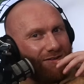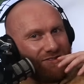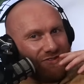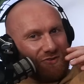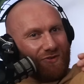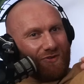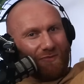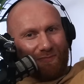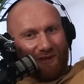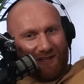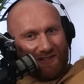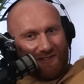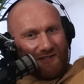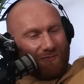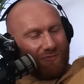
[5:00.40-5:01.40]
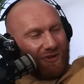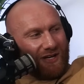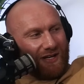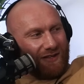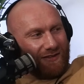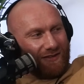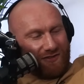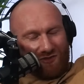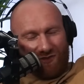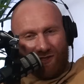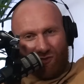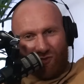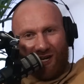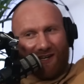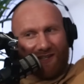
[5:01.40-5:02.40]
So, but the subway, the
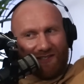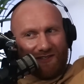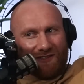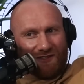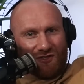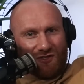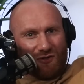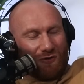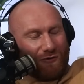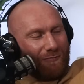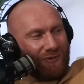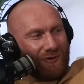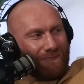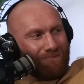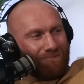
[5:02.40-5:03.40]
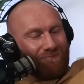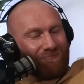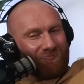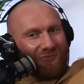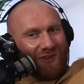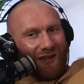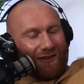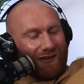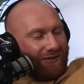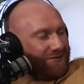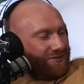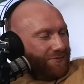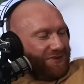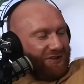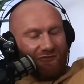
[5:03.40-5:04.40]
train has had to stop.
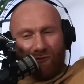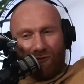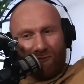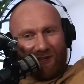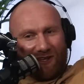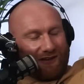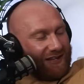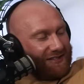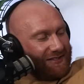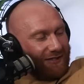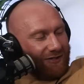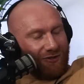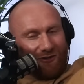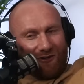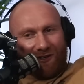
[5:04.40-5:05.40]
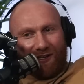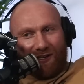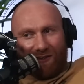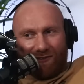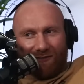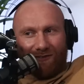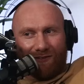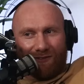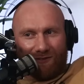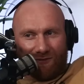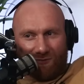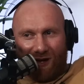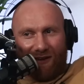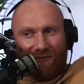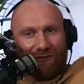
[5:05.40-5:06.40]
somebody phoning me there. That's that corner there. His
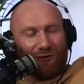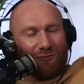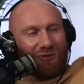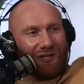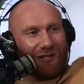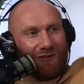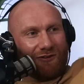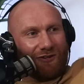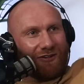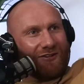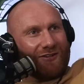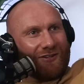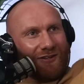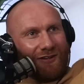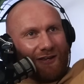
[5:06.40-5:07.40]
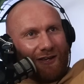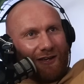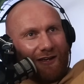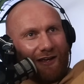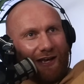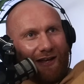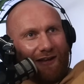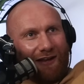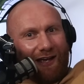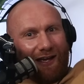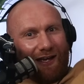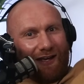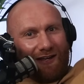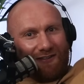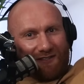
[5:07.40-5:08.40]
wife on the plane corner.
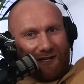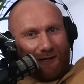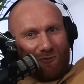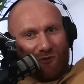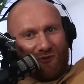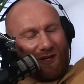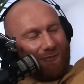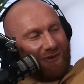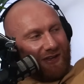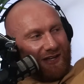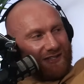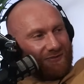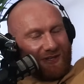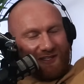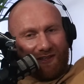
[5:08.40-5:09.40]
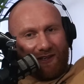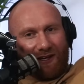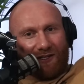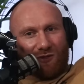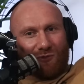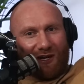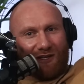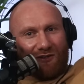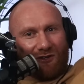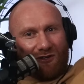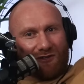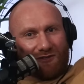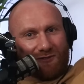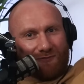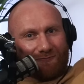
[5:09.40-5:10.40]
And he's like, I'm not taking my legs away till I get
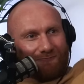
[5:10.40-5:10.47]
$20.